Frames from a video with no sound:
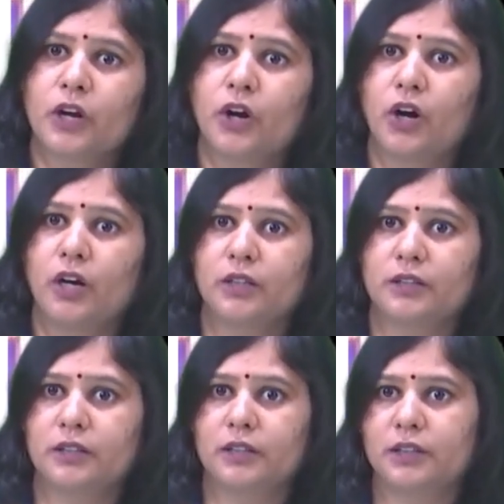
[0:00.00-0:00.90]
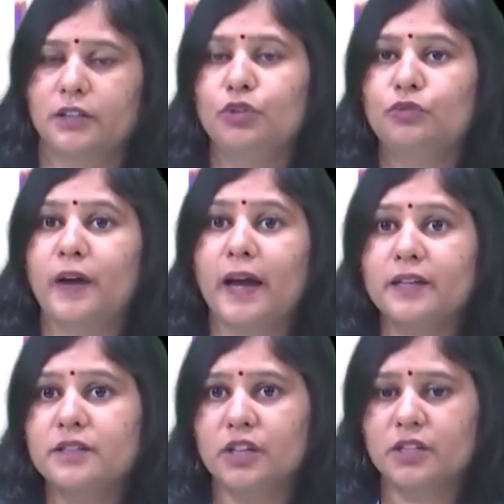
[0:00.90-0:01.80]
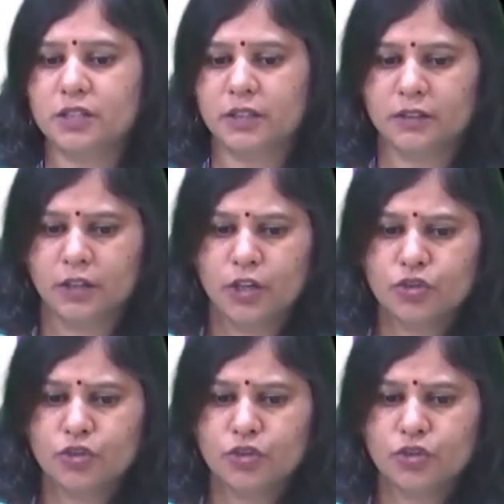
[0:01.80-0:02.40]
or a new fire station.